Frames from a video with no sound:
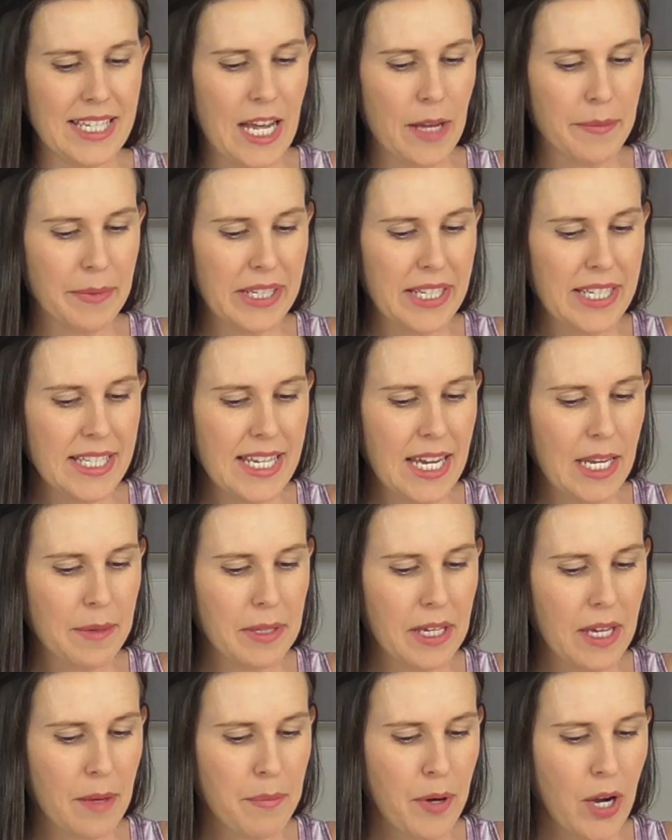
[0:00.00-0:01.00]
Now I'm gonna
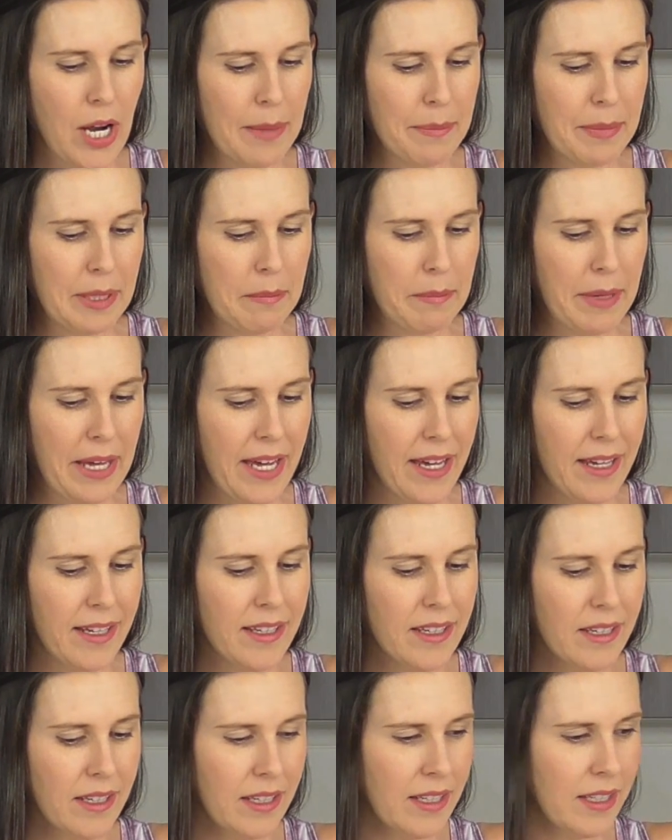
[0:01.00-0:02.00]
take a piping
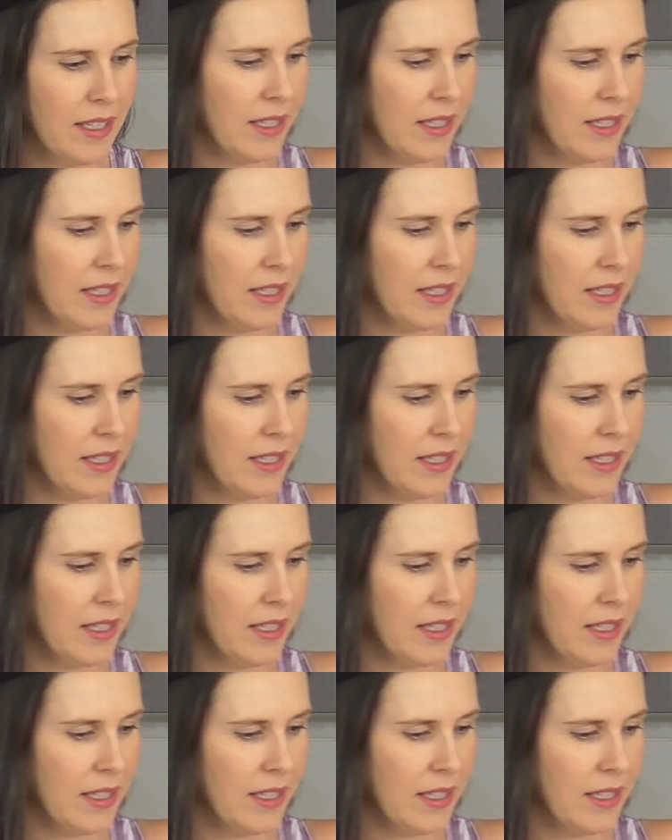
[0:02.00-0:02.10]
bag,